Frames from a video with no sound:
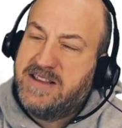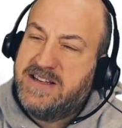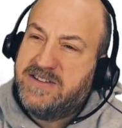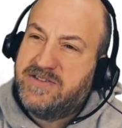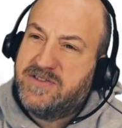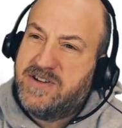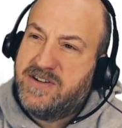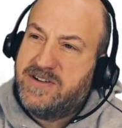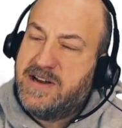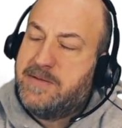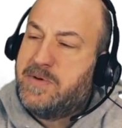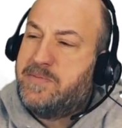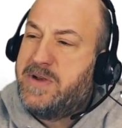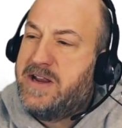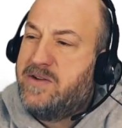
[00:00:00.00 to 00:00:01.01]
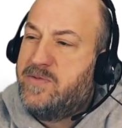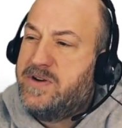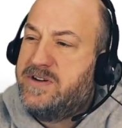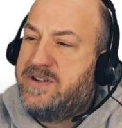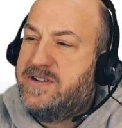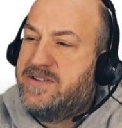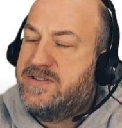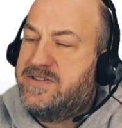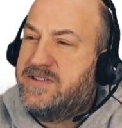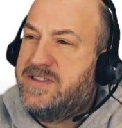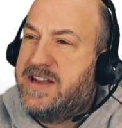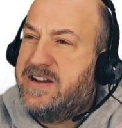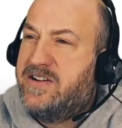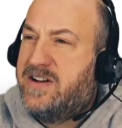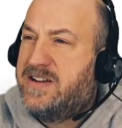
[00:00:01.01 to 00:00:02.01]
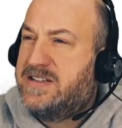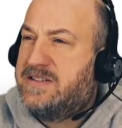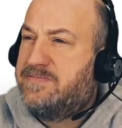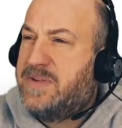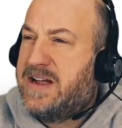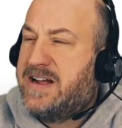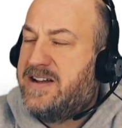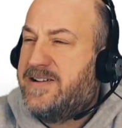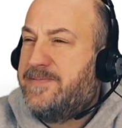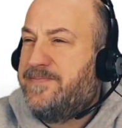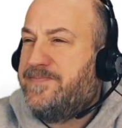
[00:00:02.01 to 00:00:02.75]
These are all double pane windows, so they cost about...